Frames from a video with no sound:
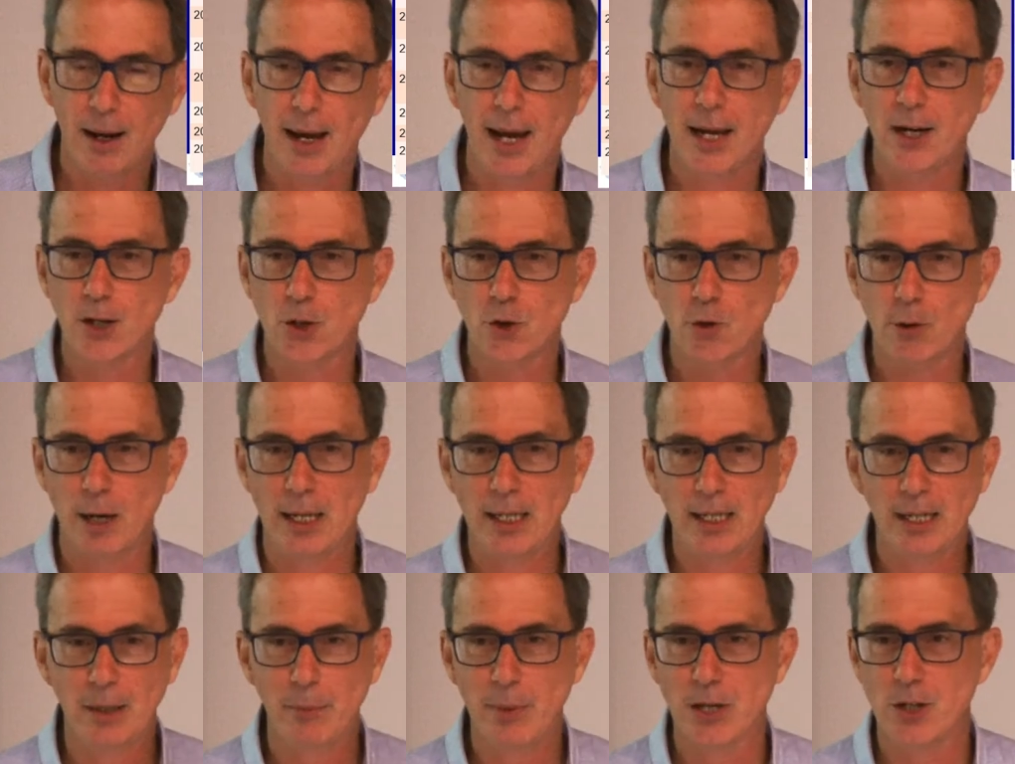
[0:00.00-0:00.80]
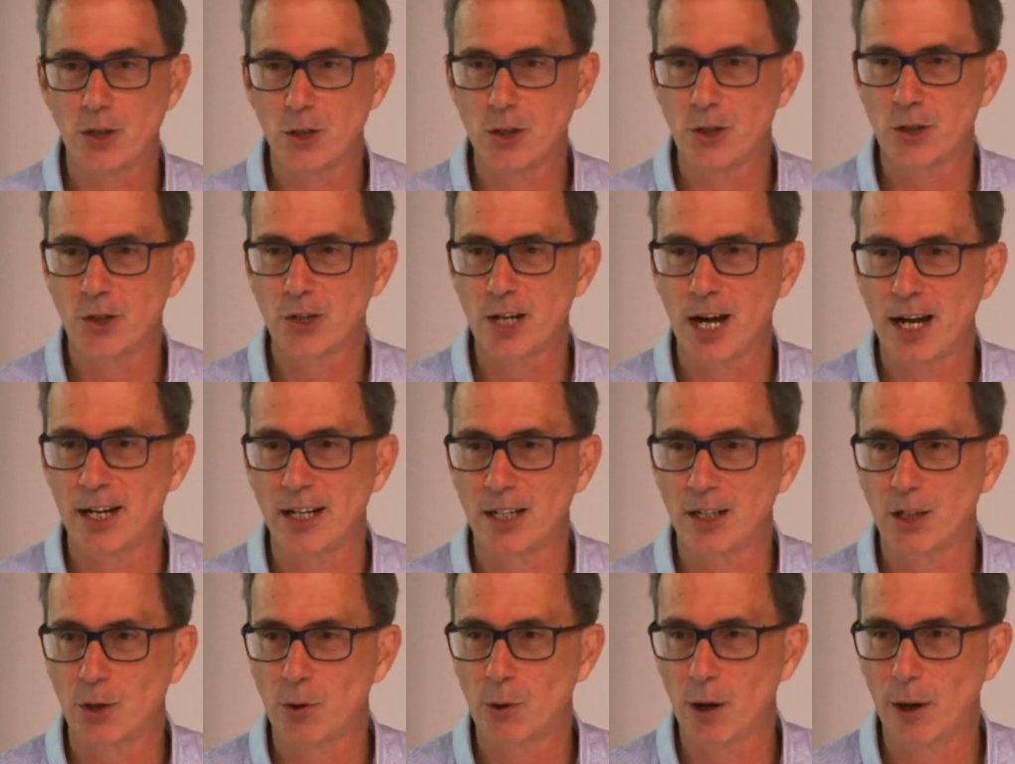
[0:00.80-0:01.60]
and Australian emissions
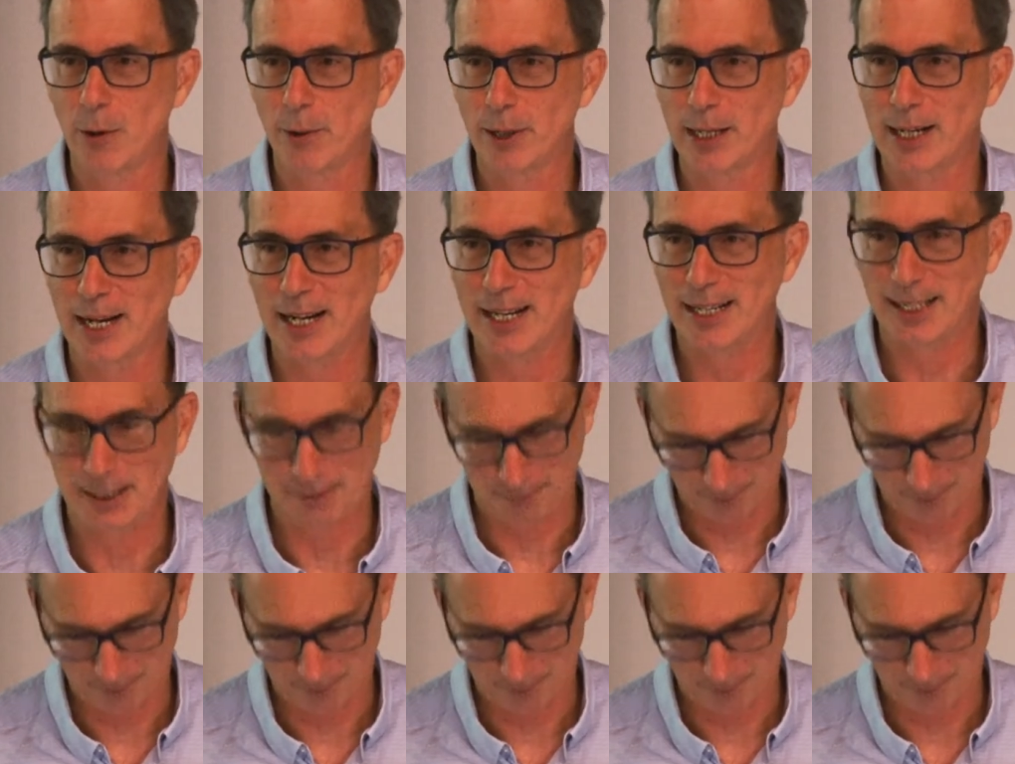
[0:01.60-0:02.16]
started to grow again.